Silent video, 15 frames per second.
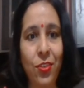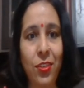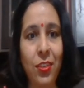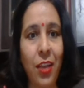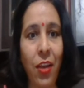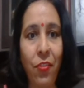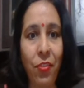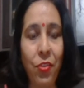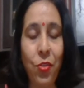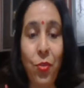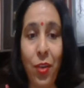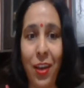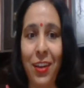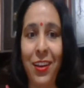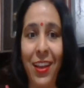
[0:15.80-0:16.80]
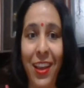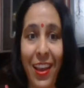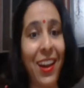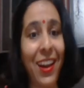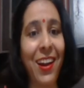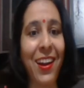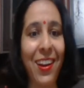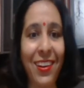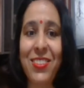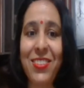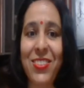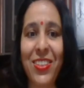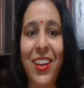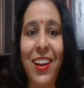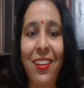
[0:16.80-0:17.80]
You can hear,
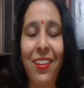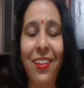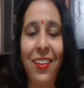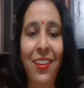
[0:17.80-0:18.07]
understand,